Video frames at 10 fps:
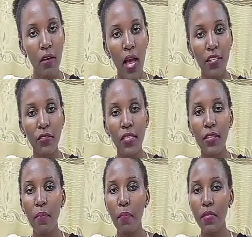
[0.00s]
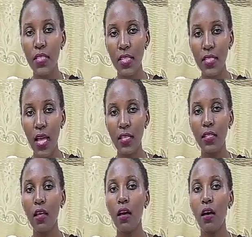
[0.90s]
Actually, the Bible says
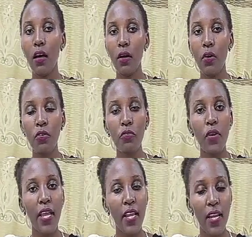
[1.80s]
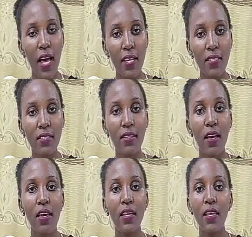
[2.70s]
that God created us in